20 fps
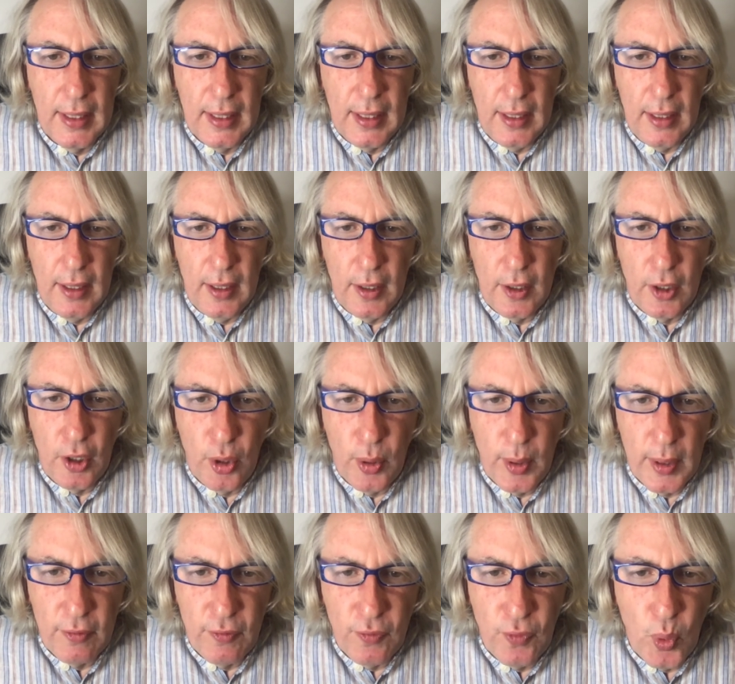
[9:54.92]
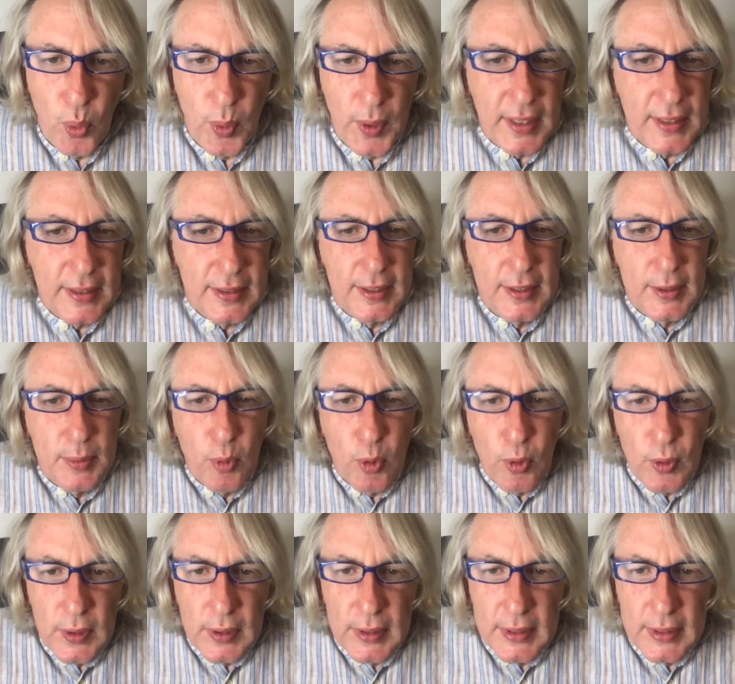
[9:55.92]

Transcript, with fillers: uh, going forward. It's a small